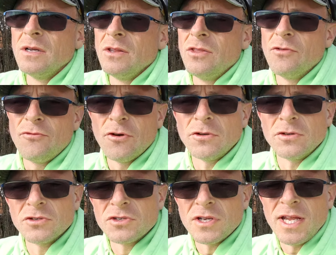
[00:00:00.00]
the front
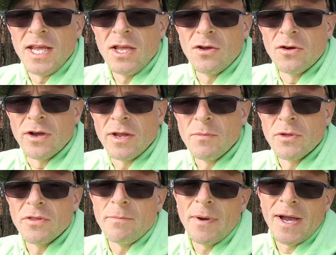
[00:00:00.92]
doesn't need cutting, but
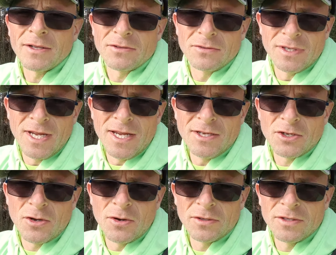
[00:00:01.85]
the back needs
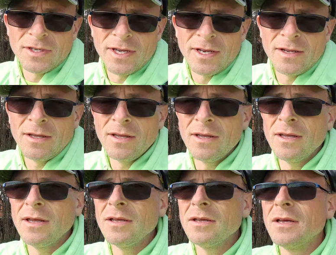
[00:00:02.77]
cutting.
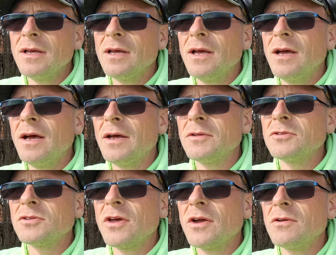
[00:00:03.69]

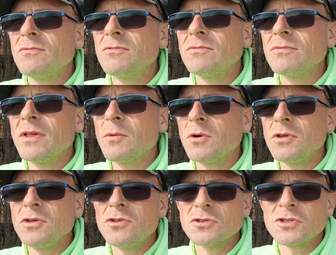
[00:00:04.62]
So they want
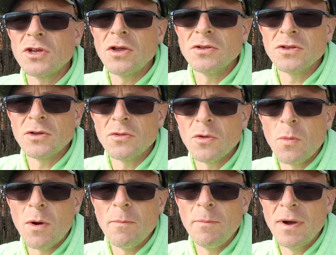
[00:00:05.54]
you just to go and do the
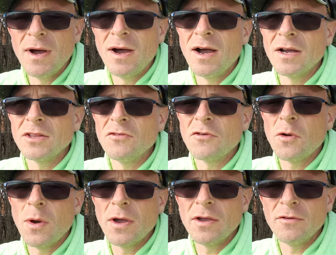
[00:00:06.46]
one part, and you've
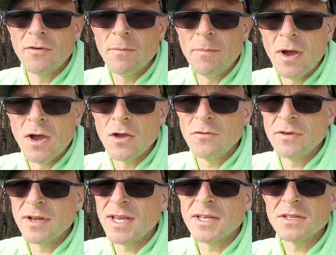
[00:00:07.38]
quoted for both,
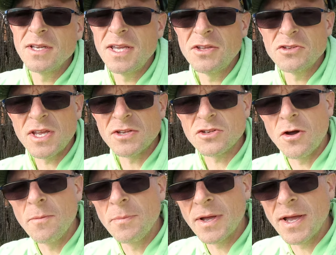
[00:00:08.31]
and it just gets
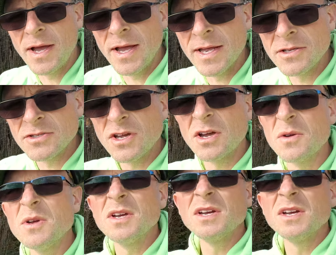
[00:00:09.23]
complicated. So